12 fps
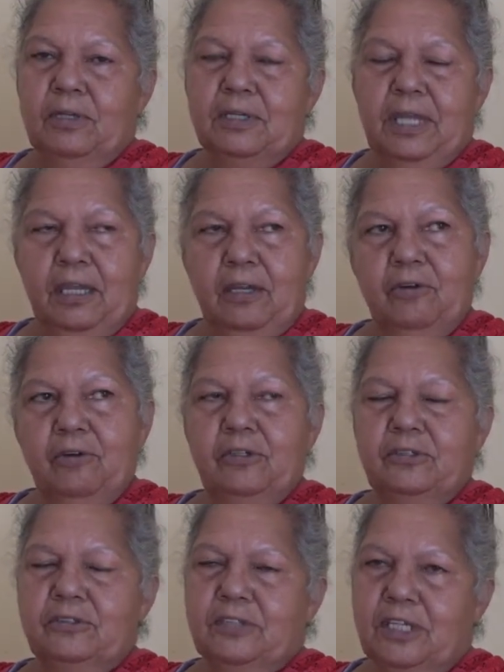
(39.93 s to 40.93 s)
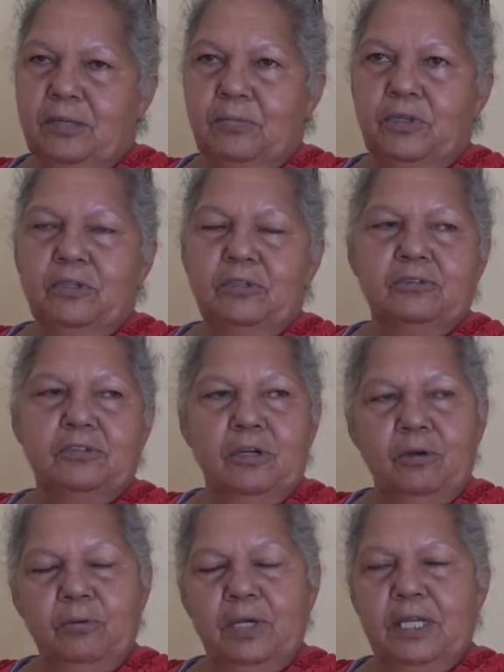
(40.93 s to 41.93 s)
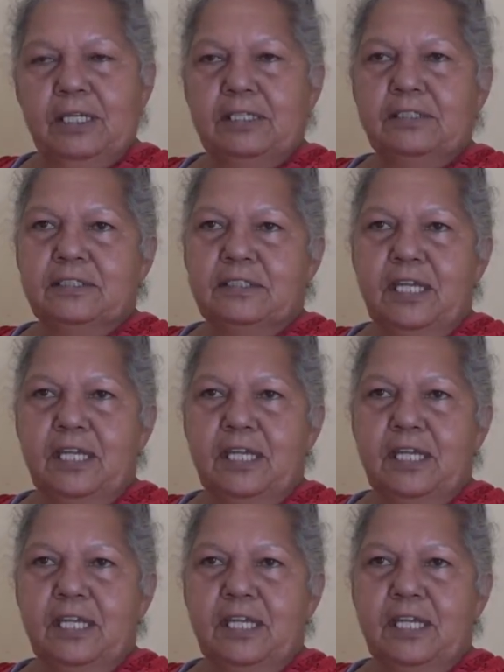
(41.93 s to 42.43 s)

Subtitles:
kangaroos, emus, goannas,